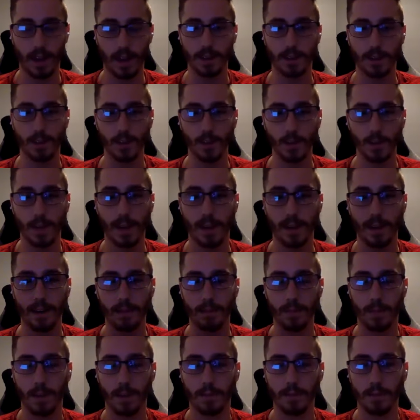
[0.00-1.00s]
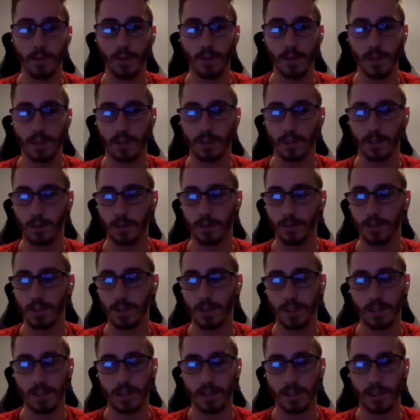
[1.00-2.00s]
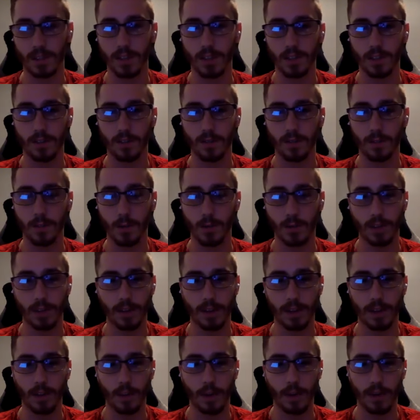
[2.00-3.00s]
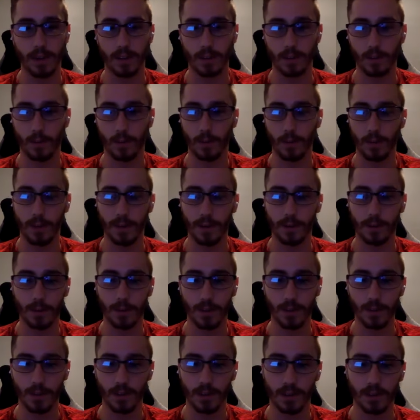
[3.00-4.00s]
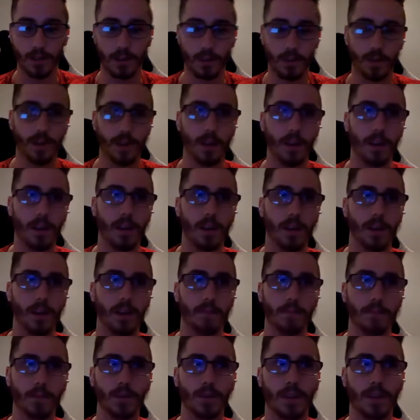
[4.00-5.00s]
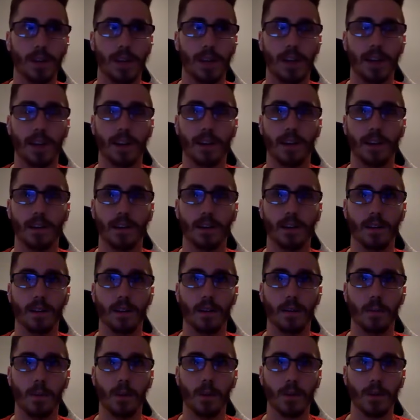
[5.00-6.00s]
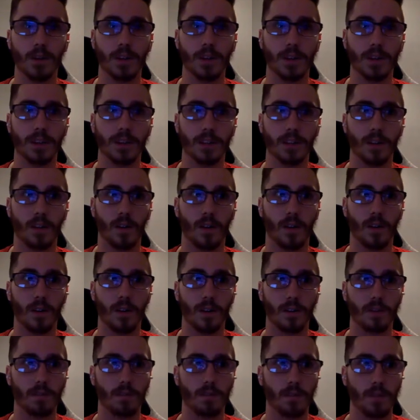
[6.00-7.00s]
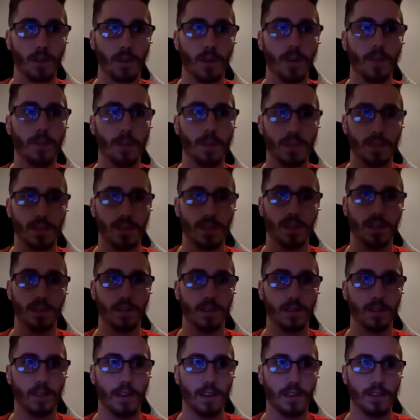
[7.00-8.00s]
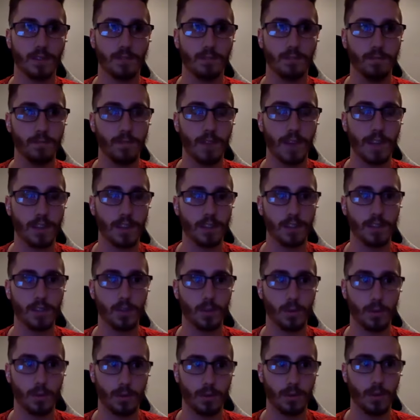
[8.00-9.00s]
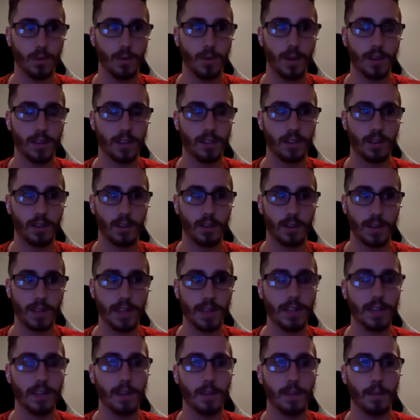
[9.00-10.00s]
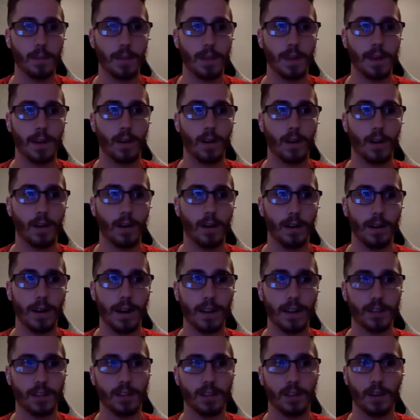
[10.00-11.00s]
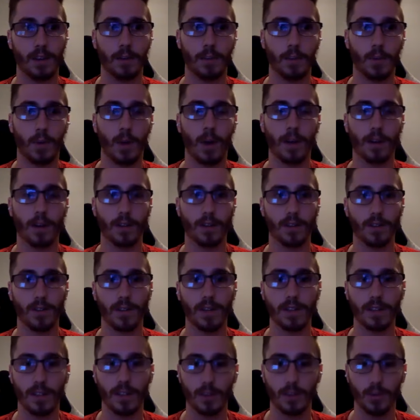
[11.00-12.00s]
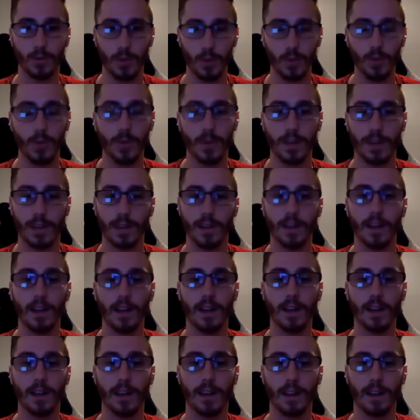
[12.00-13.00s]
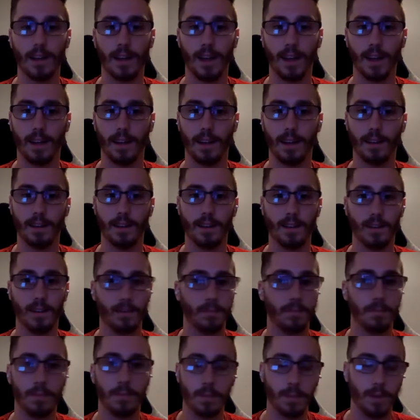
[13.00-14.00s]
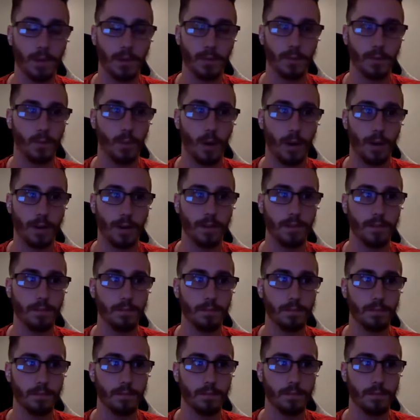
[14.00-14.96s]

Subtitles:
deciding to do that. And music is sort of just an extension of emotion that way. It's just one way to reproduce it. So music and emotions could be seen as vestigial. You don't necessarily need them, but they are a necessary product of things that you do need. And if one